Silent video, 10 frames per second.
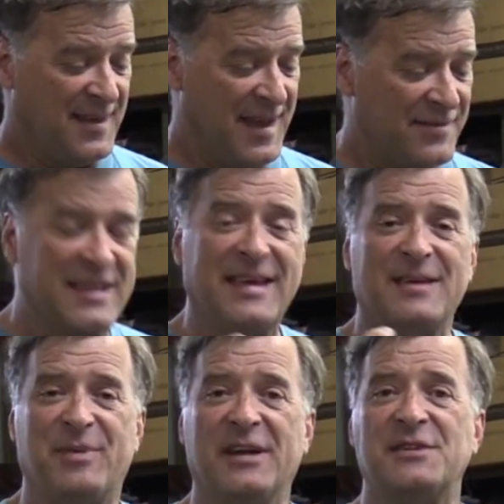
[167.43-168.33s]

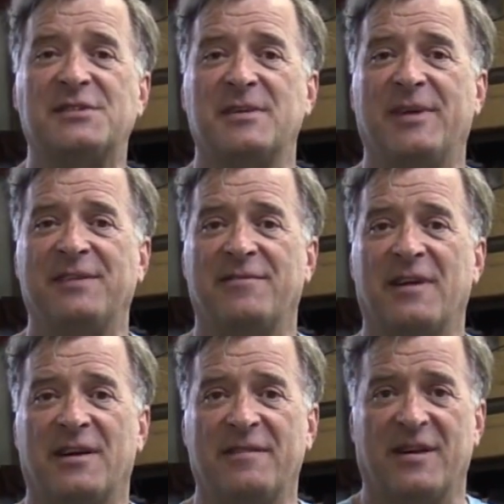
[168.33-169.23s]
Everything appears to be
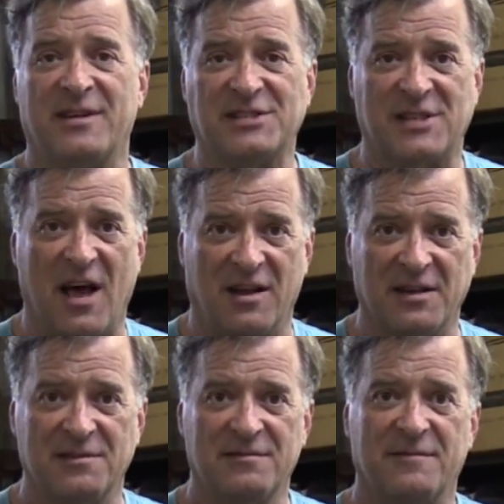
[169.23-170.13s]
very, very
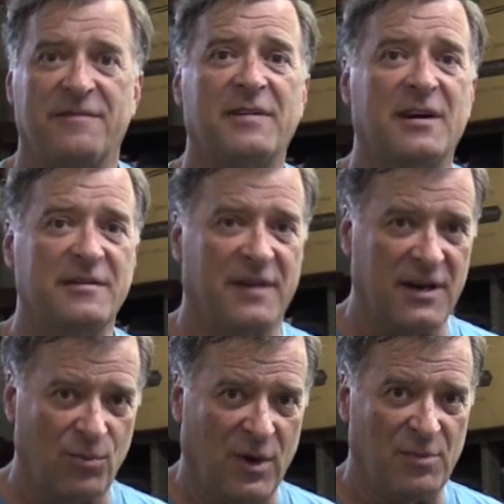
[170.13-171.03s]
solid, very,
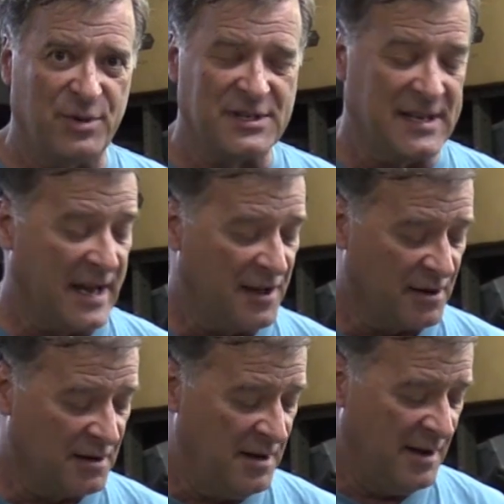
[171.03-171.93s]
very well put
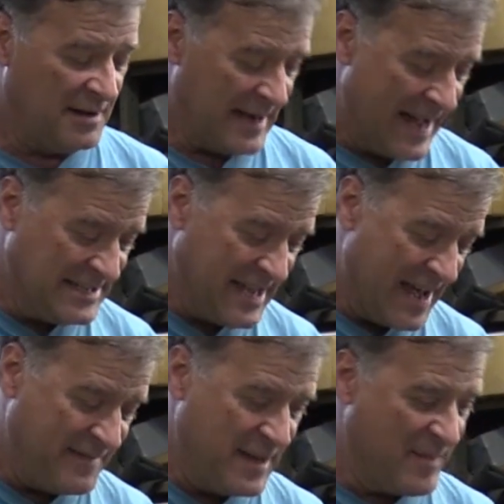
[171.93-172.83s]
together. Nice
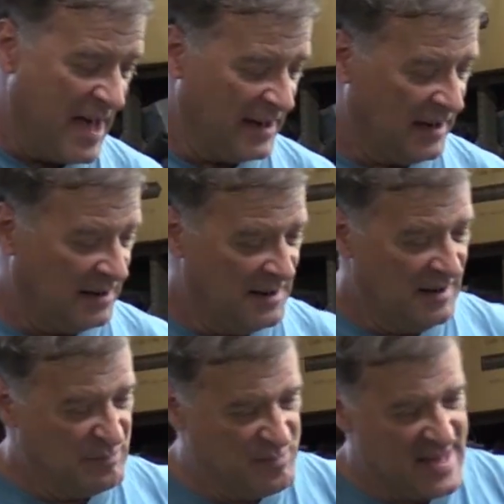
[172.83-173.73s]
heavy metal,
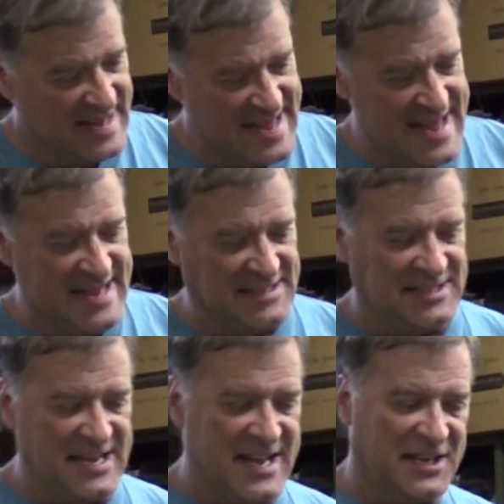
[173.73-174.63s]
big heat
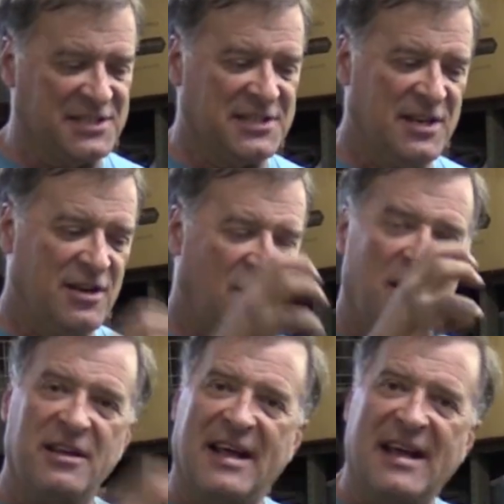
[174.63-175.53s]
sinks,
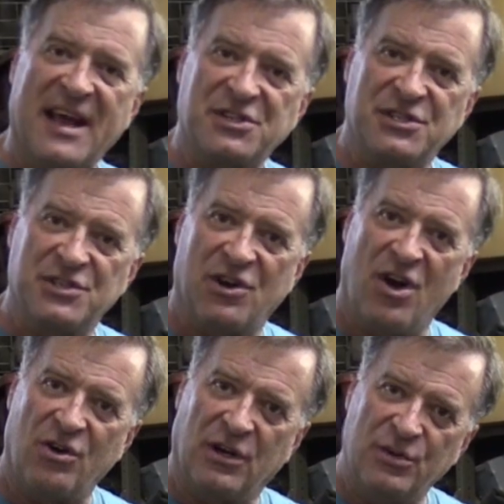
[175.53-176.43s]
all the connections are
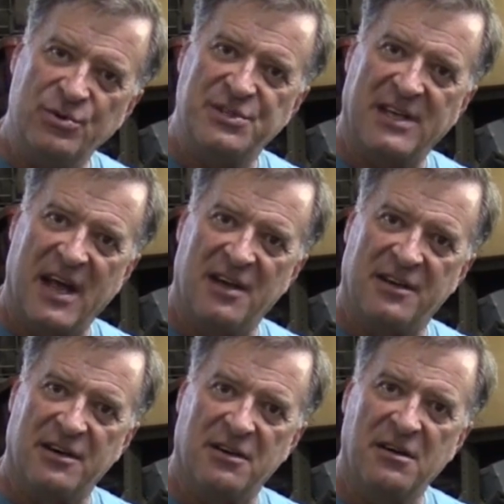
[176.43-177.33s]
all glued
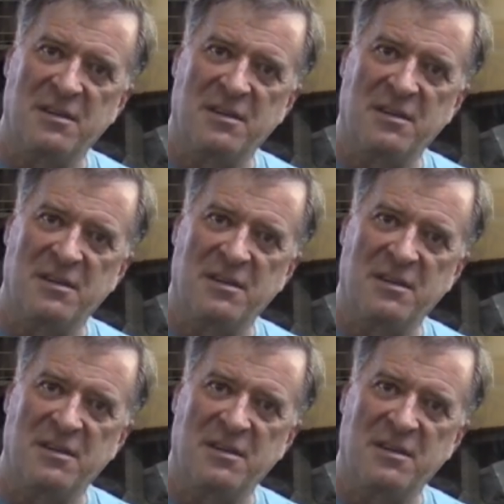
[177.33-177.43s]
together.